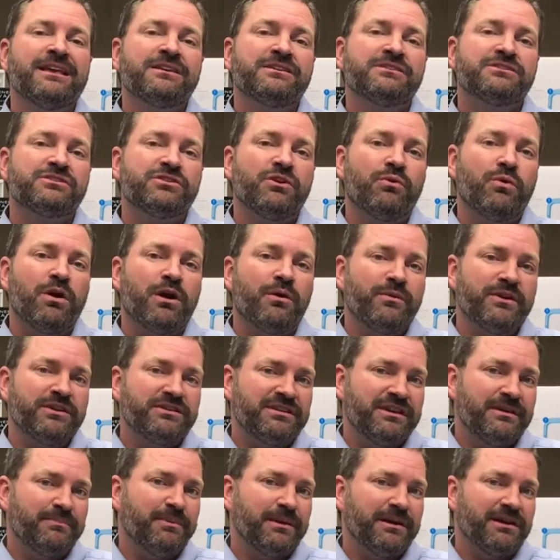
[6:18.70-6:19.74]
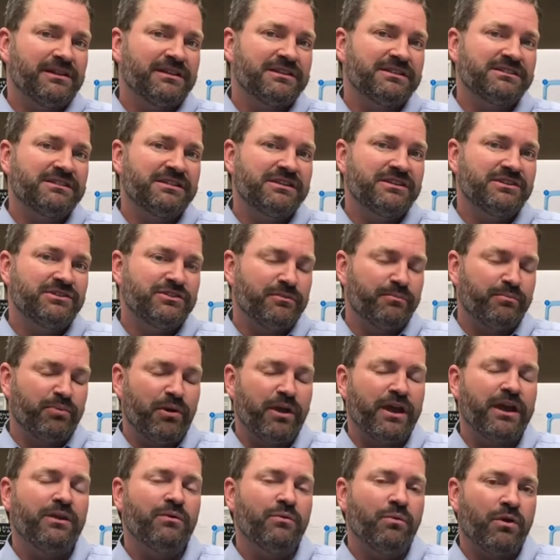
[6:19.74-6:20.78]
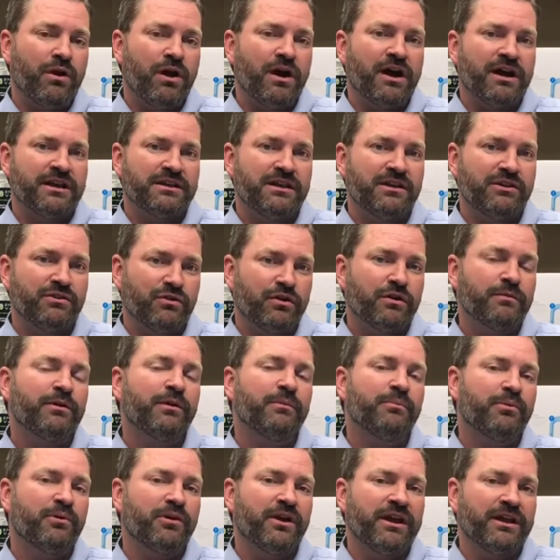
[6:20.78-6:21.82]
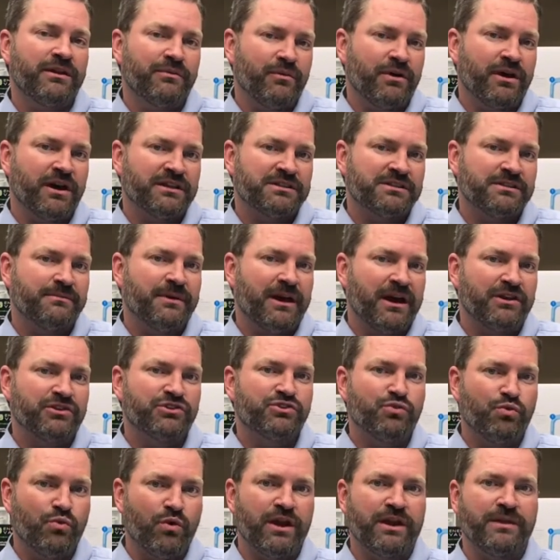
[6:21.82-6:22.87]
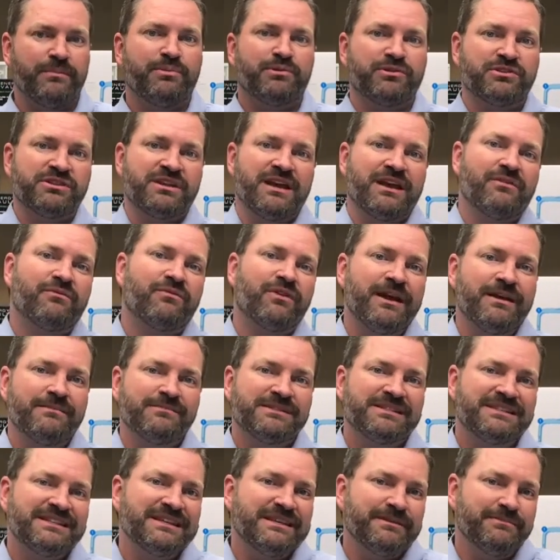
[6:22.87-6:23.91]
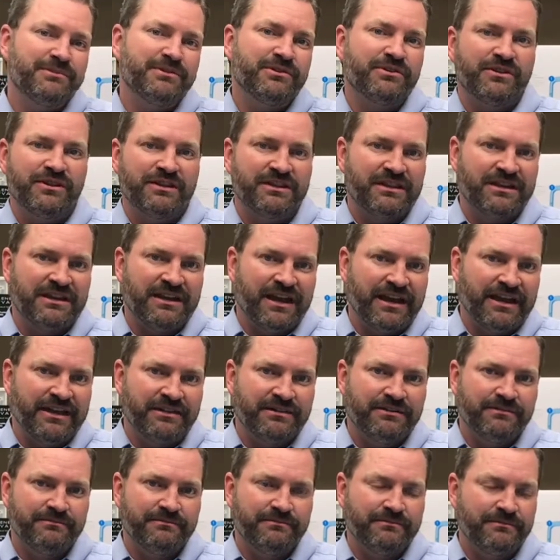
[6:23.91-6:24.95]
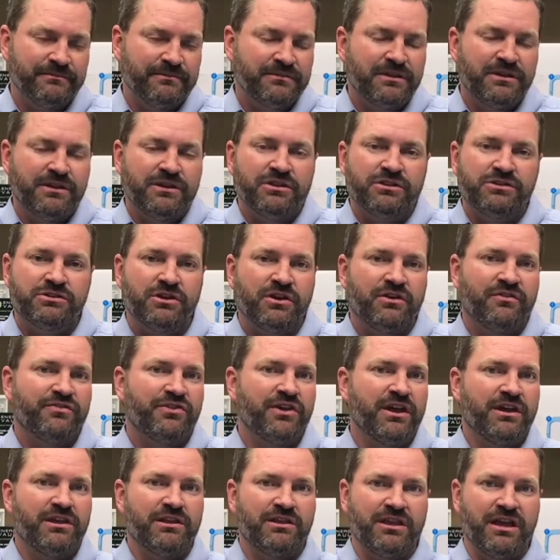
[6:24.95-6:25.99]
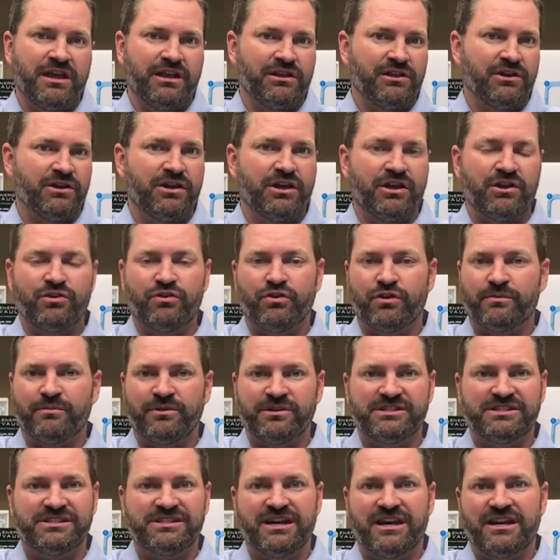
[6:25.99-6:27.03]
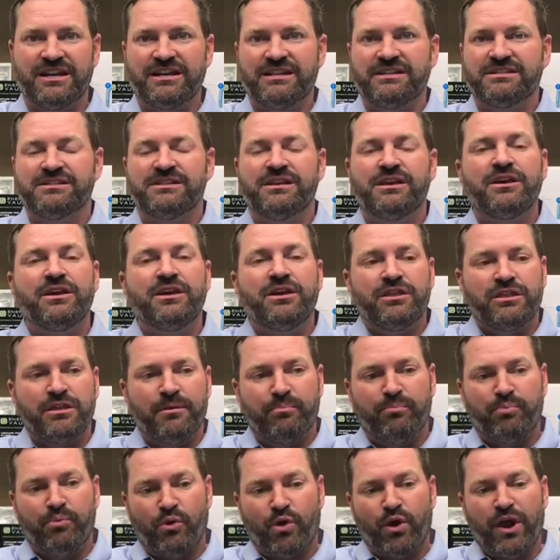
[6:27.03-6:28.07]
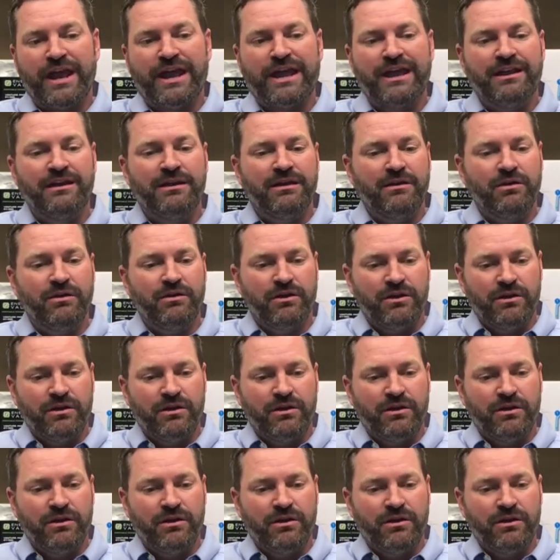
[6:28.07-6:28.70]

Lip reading: So what we typically see is a normal brain wants about 20% REM sleep during the night. So if they look at normal studies, the brain